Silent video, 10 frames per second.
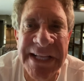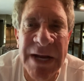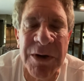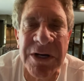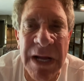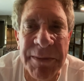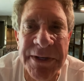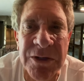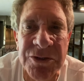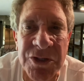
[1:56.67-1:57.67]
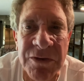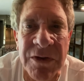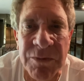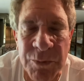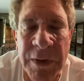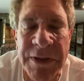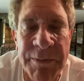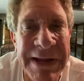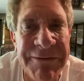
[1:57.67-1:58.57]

They were a couple years uh, with me